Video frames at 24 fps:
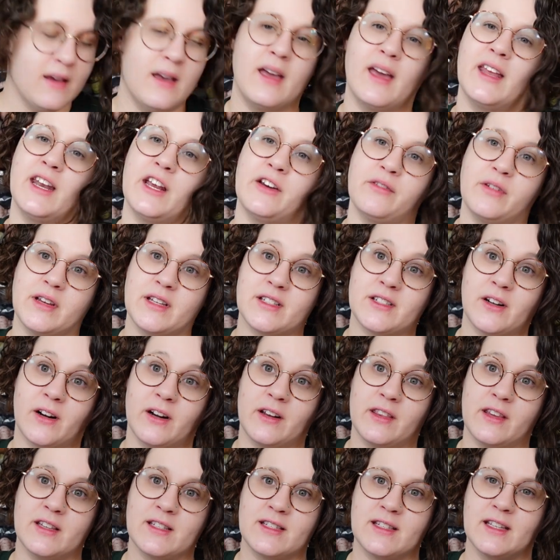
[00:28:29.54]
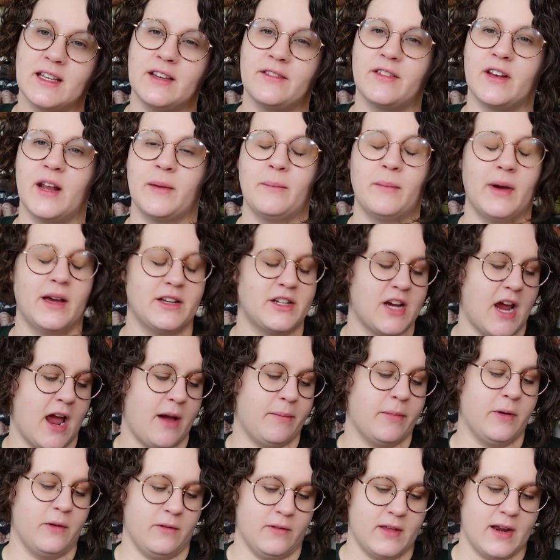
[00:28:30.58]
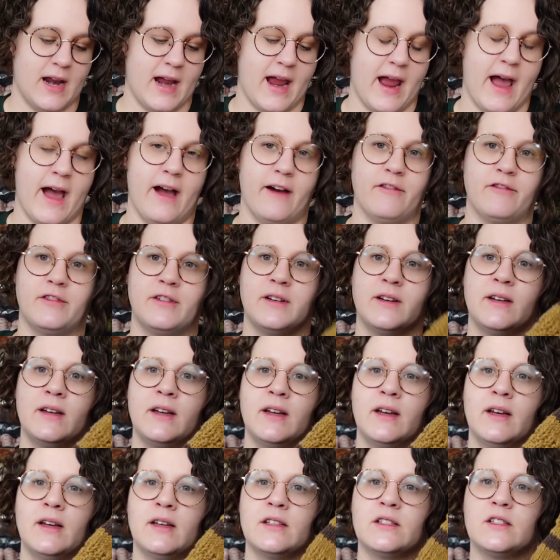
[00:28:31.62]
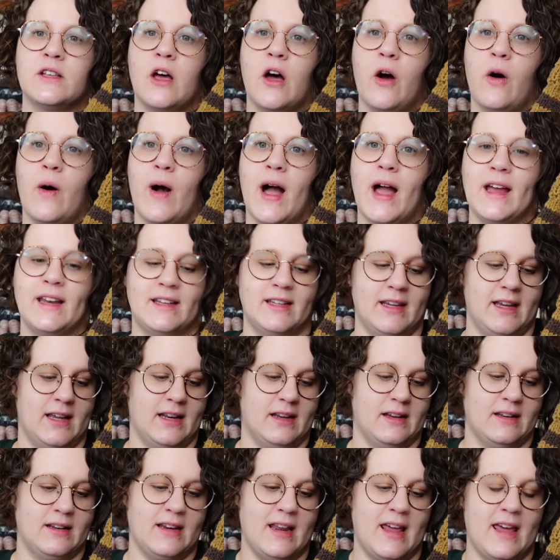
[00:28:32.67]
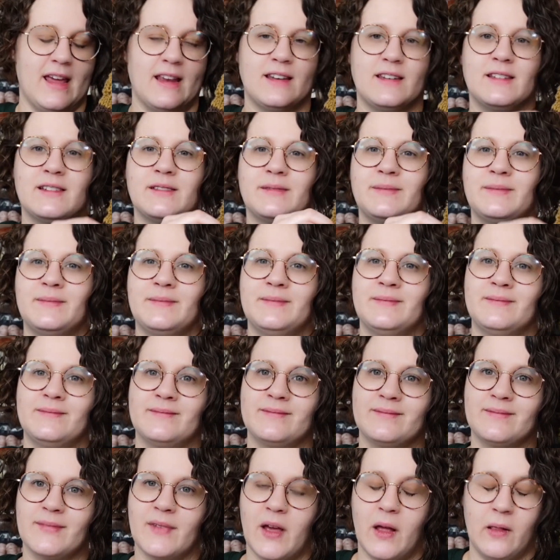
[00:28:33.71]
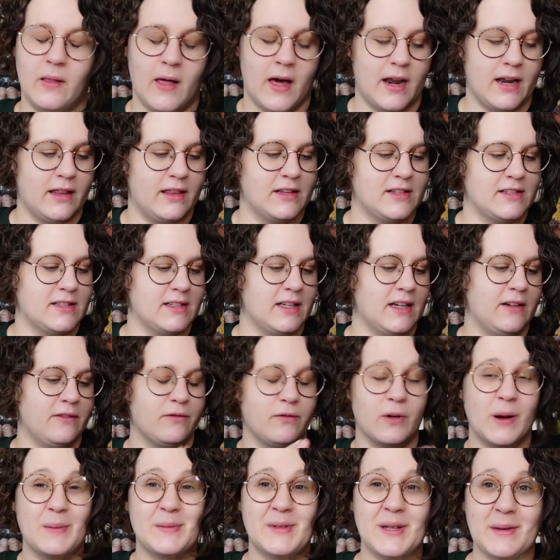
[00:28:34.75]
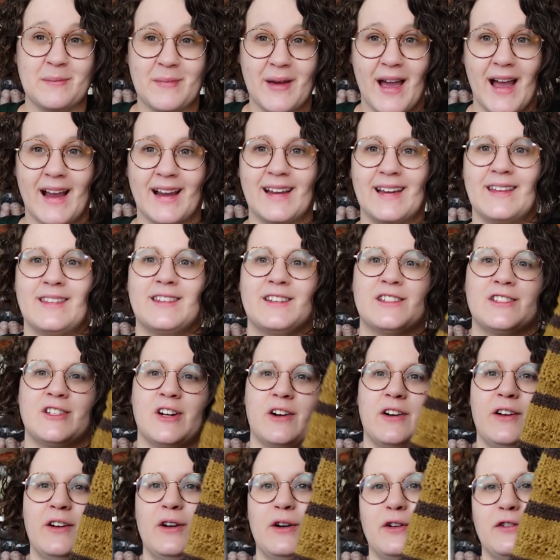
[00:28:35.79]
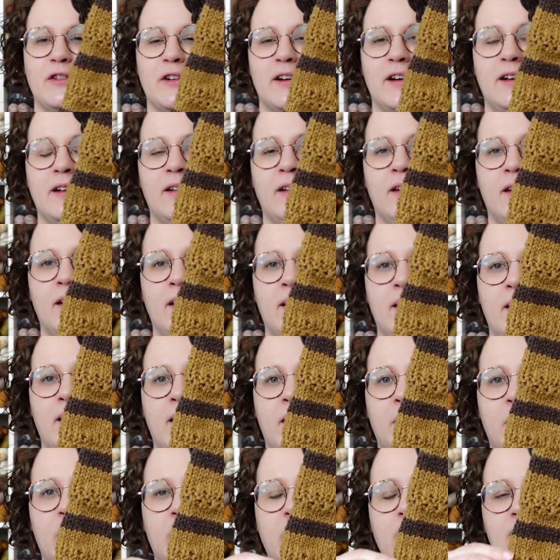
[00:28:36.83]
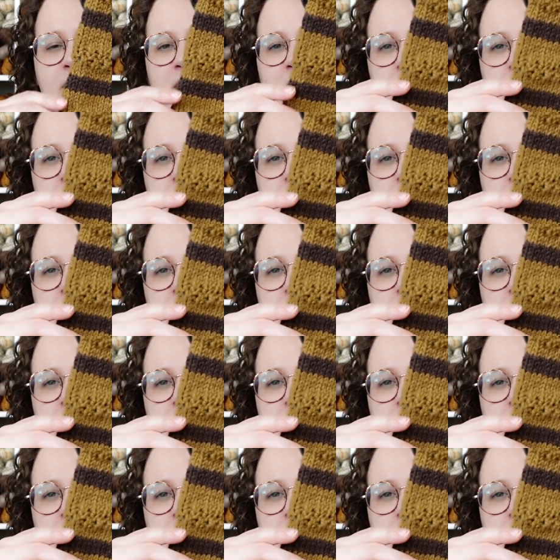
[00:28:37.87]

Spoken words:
and I restarted the sleeve, and I'm much happier that I have. So I did knit a lot of the sleeve, ripped it back, and then started over. But this is